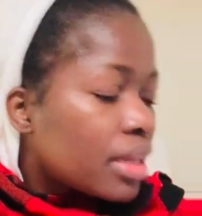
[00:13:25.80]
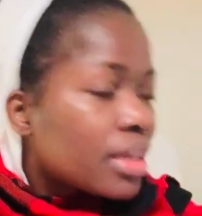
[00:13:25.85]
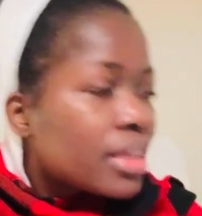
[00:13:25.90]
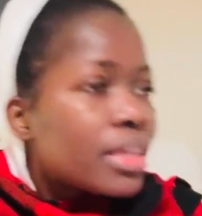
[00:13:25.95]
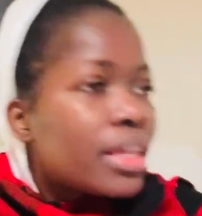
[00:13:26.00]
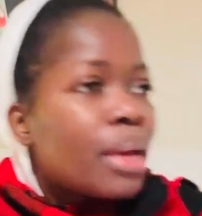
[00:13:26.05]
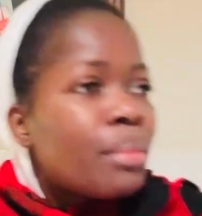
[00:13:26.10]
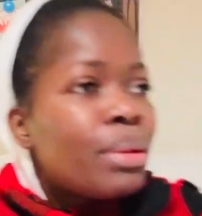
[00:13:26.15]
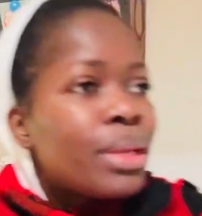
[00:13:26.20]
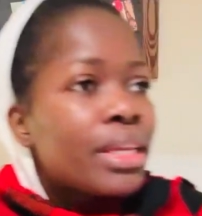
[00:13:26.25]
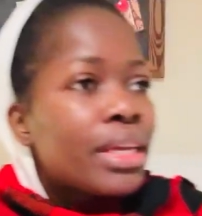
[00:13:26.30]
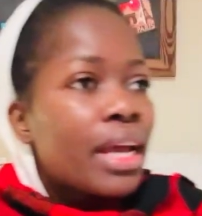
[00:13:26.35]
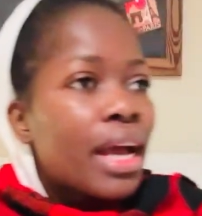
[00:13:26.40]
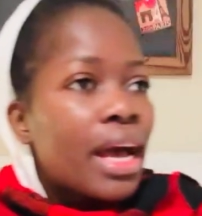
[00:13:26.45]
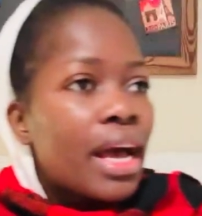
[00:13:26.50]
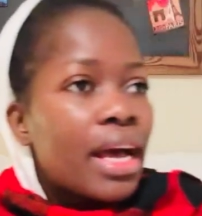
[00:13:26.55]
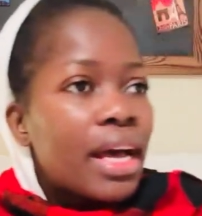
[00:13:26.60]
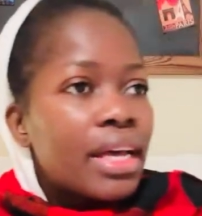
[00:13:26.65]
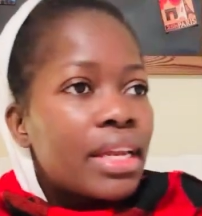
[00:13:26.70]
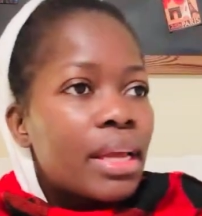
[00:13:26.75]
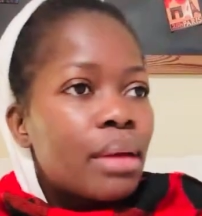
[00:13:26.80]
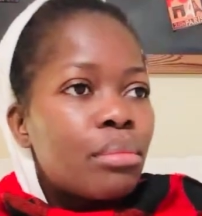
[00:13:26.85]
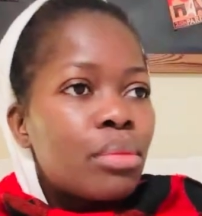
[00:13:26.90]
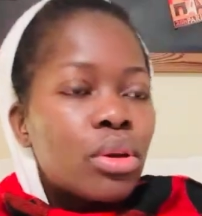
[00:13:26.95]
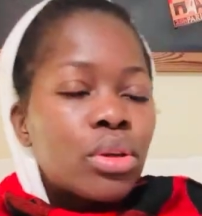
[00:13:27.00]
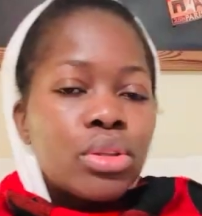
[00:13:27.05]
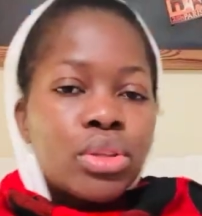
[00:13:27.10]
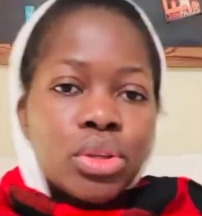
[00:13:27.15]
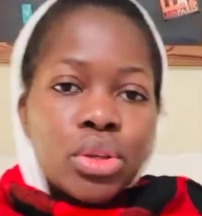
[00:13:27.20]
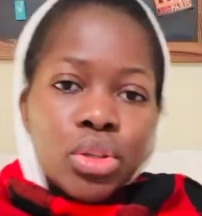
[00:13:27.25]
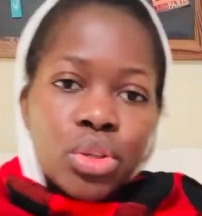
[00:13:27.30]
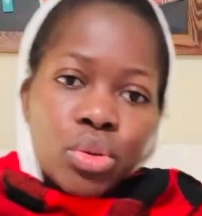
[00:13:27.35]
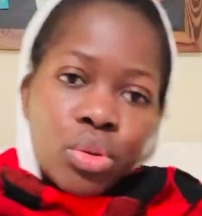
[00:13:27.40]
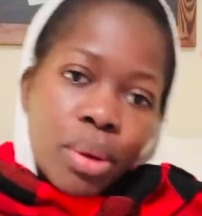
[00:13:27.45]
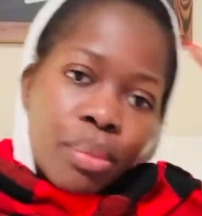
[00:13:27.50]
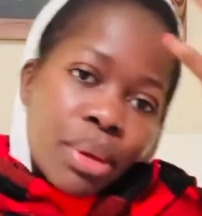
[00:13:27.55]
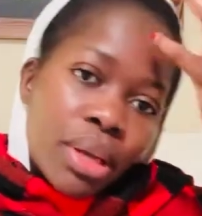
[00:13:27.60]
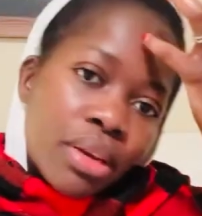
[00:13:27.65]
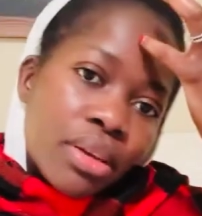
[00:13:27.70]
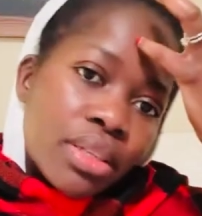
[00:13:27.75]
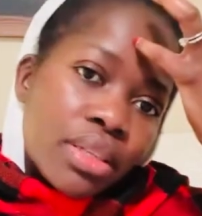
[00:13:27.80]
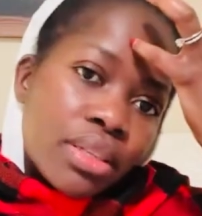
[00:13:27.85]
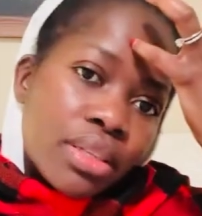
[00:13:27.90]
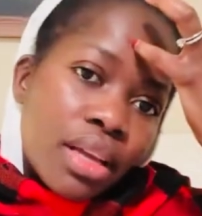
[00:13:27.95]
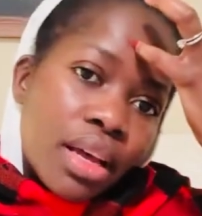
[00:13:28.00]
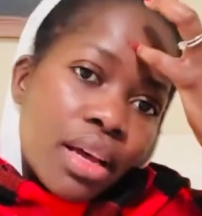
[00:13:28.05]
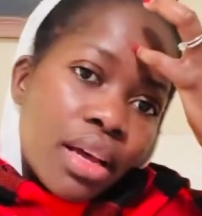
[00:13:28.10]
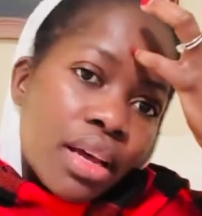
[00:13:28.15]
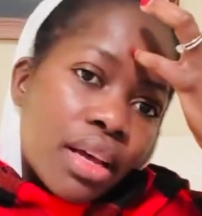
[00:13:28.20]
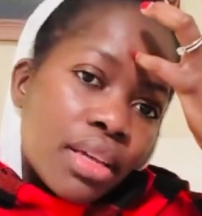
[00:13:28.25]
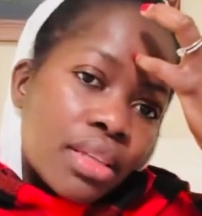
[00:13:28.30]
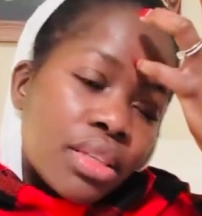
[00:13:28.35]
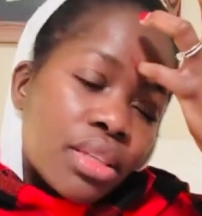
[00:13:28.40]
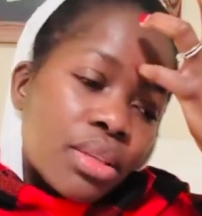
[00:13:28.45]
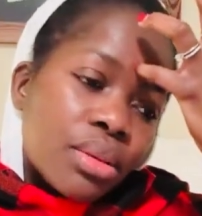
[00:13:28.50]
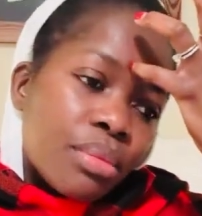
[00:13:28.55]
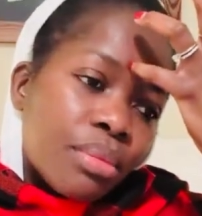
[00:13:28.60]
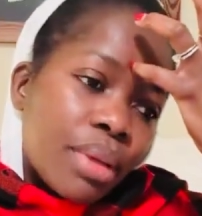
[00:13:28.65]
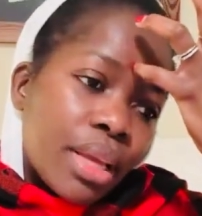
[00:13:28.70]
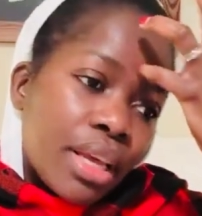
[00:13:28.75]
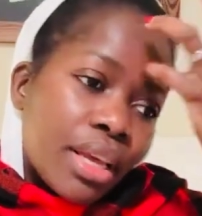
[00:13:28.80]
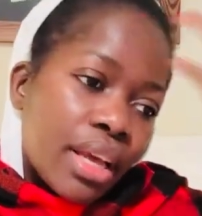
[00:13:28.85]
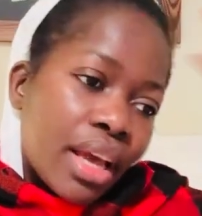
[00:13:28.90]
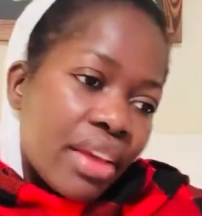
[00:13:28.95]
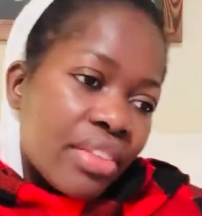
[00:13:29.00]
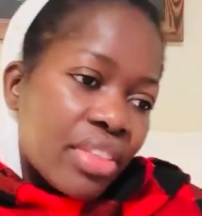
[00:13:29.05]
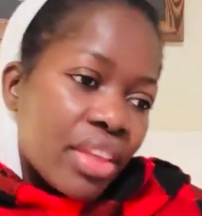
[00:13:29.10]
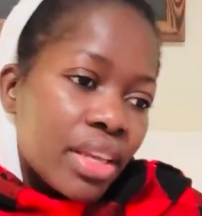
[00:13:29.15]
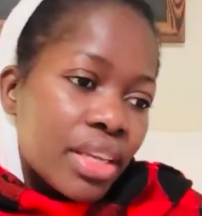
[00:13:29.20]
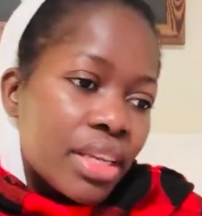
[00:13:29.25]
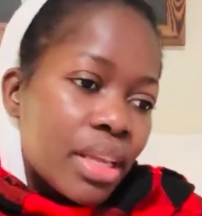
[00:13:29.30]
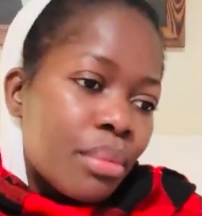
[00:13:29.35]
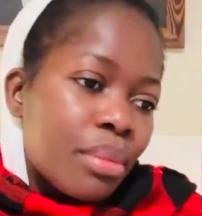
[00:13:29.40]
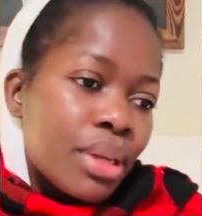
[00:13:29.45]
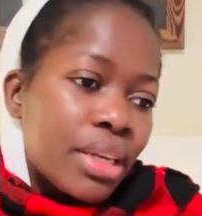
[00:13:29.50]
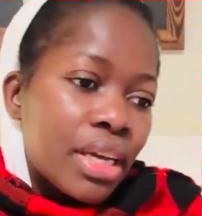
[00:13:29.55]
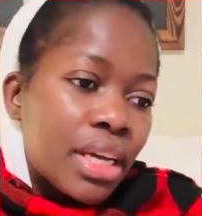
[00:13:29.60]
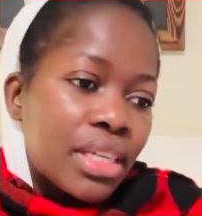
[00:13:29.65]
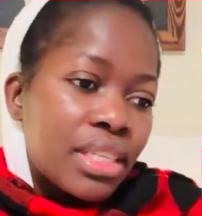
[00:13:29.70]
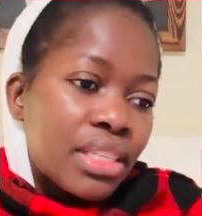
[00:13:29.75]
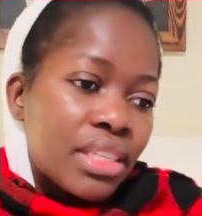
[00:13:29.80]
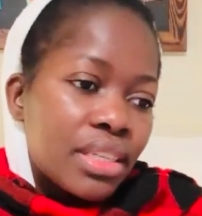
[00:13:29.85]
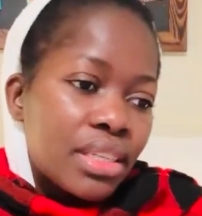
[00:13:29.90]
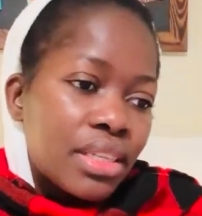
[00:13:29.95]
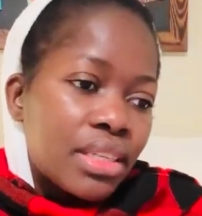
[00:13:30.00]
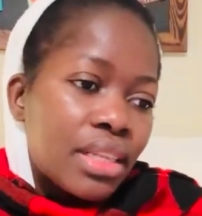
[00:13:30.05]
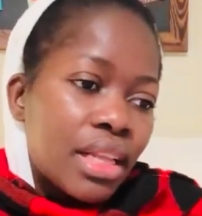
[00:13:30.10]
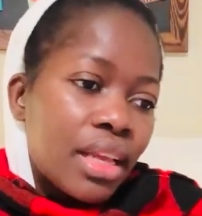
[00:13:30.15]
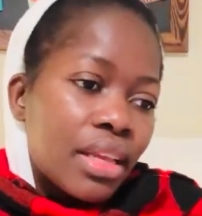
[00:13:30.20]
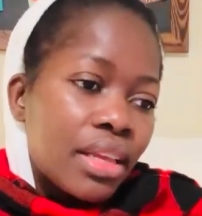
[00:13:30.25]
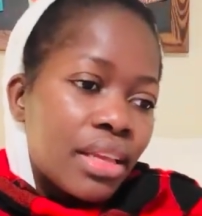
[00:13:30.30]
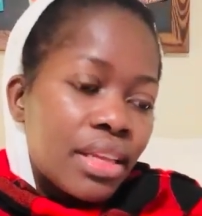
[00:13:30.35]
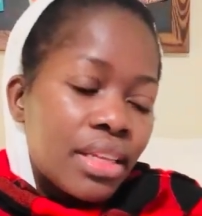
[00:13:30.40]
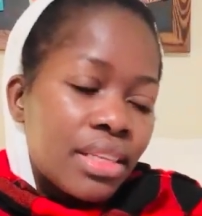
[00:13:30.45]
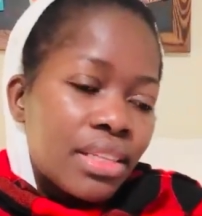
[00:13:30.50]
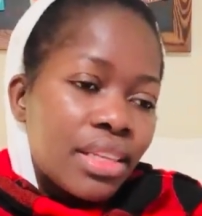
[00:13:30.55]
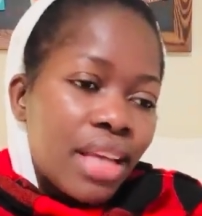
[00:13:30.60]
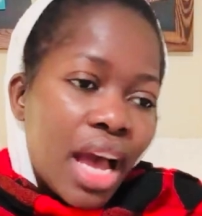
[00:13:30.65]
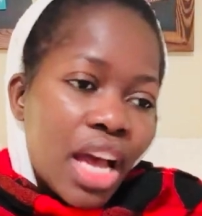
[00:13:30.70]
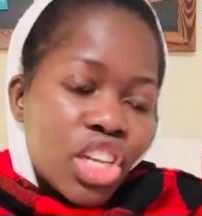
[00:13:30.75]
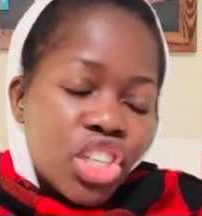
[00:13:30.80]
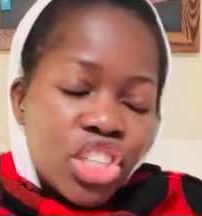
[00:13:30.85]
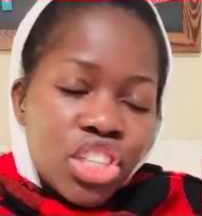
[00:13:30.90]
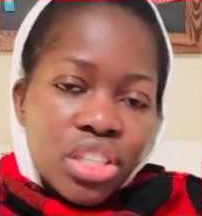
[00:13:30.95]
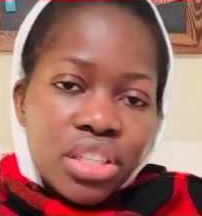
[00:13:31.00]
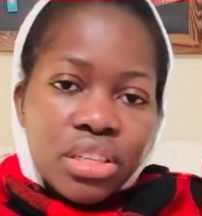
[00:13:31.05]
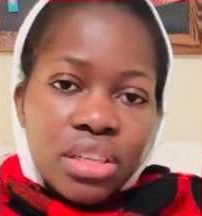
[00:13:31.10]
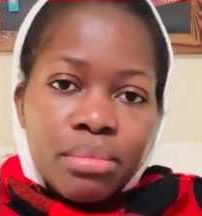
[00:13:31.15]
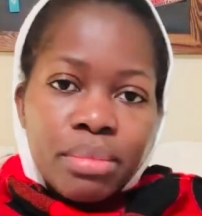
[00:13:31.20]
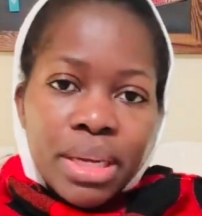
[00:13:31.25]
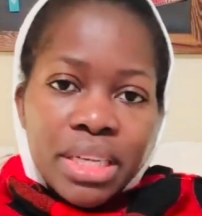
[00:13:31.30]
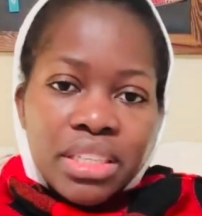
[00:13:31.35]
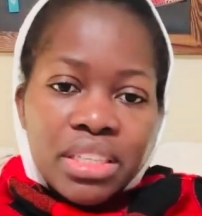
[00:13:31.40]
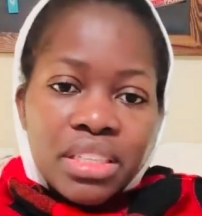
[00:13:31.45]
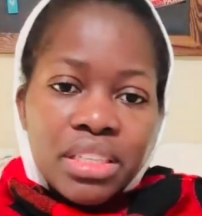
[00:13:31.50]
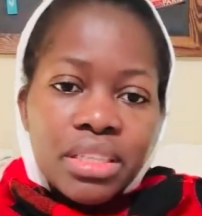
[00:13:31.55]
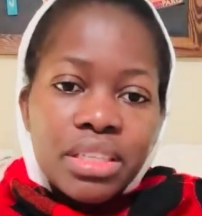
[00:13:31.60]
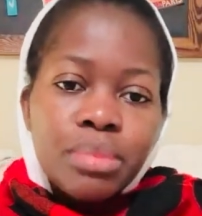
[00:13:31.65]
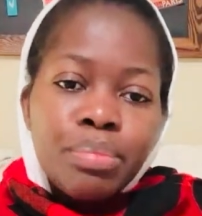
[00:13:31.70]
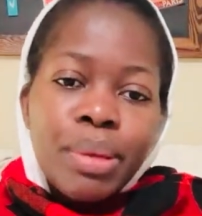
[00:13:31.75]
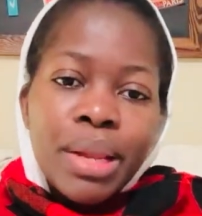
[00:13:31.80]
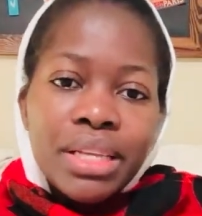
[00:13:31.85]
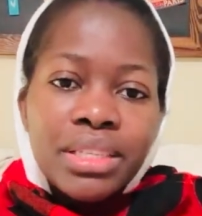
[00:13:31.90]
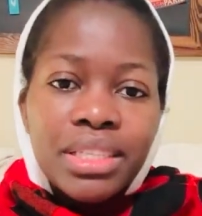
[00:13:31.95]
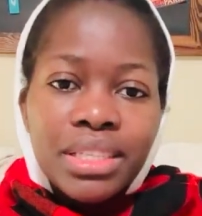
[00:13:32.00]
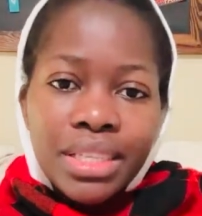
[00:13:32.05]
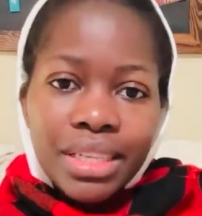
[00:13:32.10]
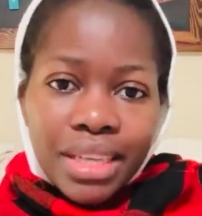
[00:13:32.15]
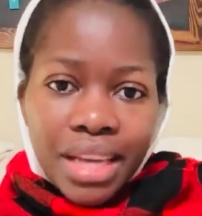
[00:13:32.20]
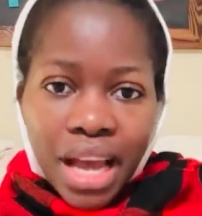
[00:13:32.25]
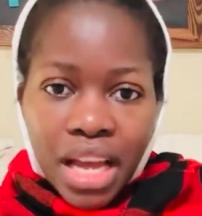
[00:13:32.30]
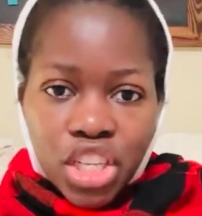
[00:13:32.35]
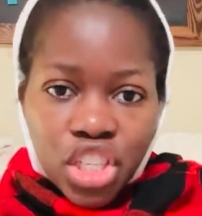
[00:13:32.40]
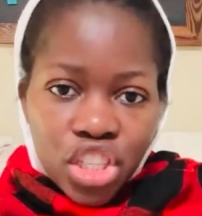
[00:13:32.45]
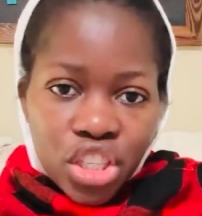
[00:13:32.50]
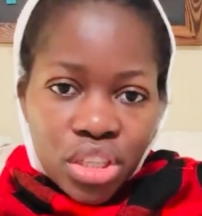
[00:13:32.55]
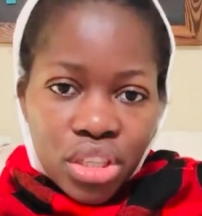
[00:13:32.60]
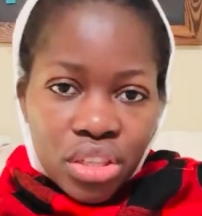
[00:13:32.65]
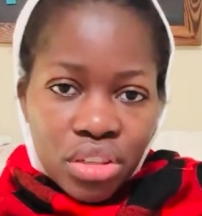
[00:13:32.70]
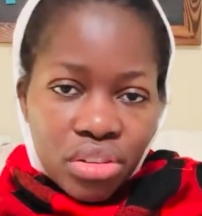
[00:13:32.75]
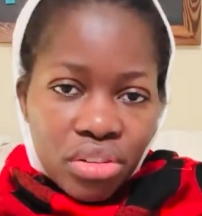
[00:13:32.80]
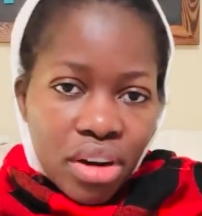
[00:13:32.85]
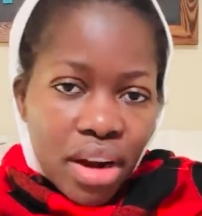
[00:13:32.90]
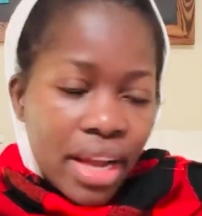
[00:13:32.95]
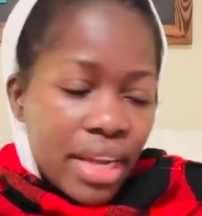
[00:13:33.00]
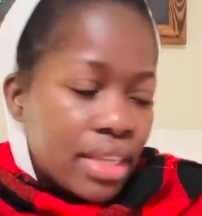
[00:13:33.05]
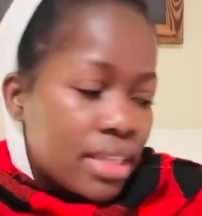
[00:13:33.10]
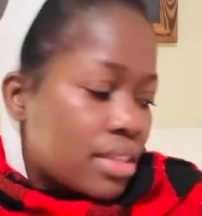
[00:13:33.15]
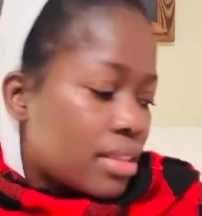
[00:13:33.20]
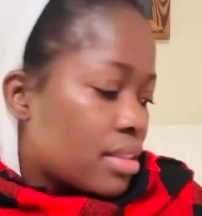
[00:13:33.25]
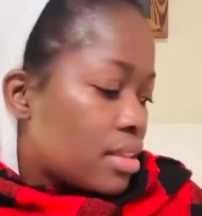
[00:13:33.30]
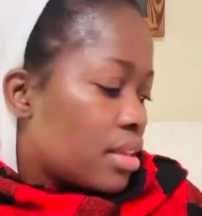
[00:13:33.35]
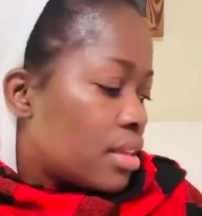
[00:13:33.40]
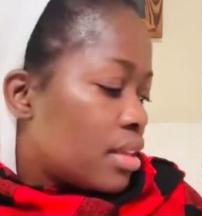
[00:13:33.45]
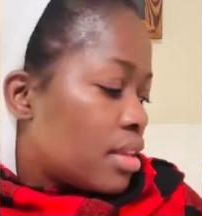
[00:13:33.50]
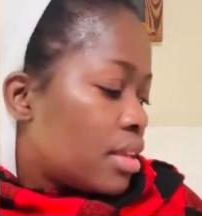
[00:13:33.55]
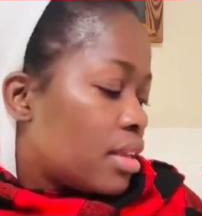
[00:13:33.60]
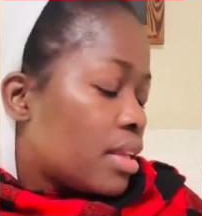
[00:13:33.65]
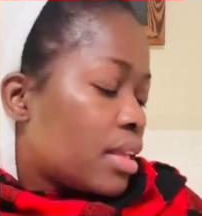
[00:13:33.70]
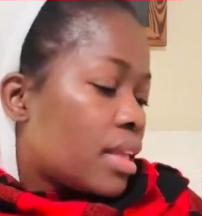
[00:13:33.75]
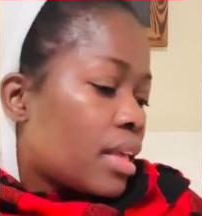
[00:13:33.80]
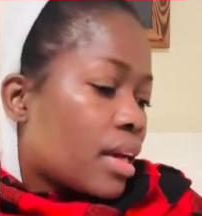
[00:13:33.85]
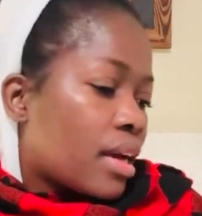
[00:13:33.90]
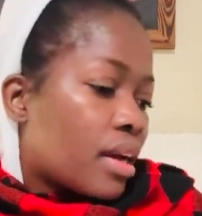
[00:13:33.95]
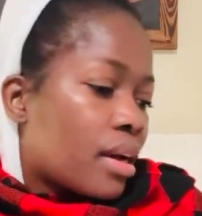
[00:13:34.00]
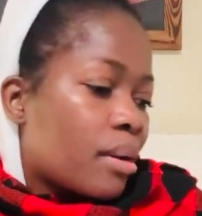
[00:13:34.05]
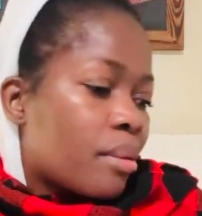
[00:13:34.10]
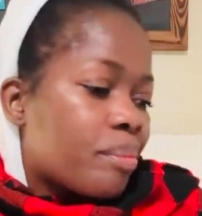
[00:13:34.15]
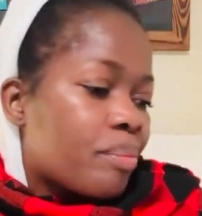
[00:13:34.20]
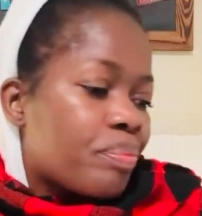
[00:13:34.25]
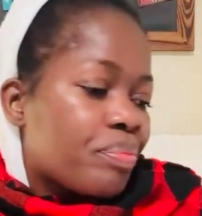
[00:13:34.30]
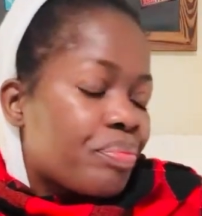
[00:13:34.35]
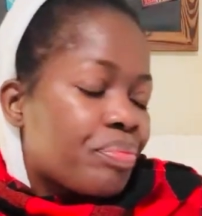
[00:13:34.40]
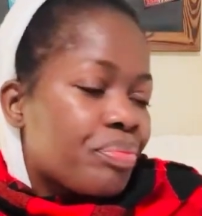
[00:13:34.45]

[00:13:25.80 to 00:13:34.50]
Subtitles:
Debit card, I'm not so sure because to me, I think debit card is just like it's cash, but it's just plastic cash, right? Yeah.